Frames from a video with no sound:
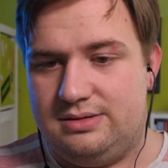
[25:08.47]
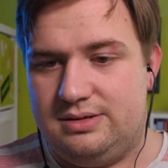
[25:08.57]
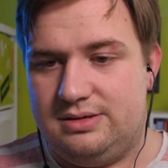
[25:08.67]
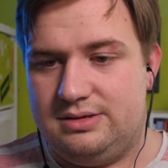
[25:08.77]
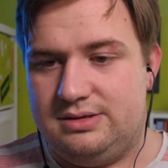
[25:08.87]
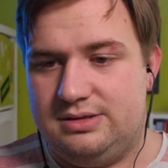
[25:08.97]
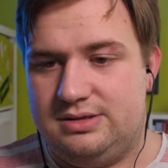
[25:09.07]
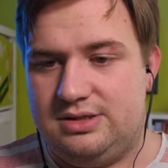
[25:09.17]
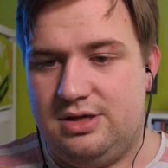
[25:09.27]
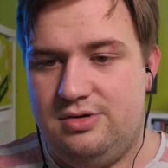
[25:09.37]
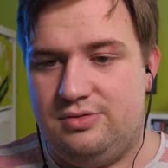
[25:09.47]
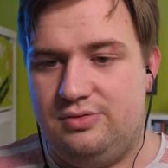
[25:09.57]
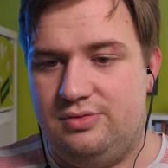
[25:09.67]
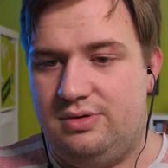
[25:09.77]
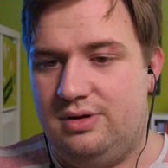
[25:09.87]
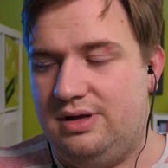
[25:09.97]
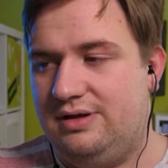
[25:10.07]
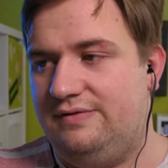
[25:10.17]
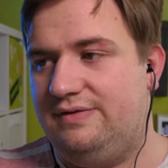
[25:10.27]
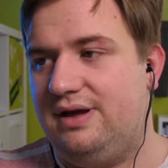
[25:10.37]
So
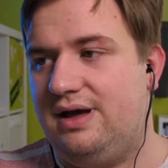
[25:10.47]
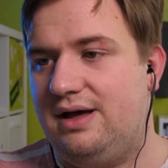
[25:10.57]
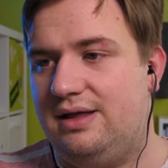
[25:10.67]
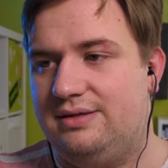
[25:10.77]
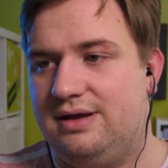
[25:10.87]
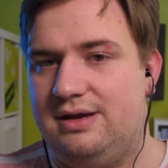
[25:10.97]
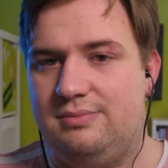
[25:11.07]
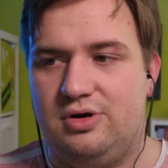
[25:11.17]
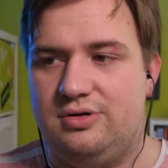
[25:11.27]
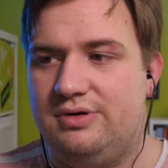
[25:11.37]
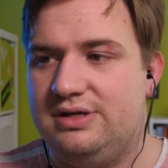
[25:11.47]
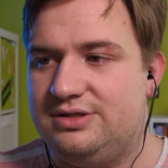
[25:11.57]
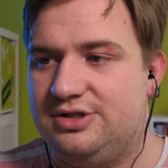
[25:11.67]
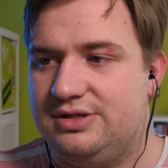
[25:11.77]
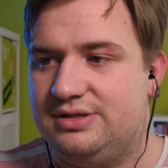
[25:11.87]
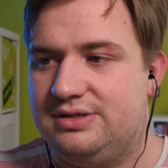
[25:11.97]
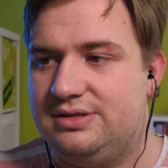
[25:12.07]
if there aren't any more questions,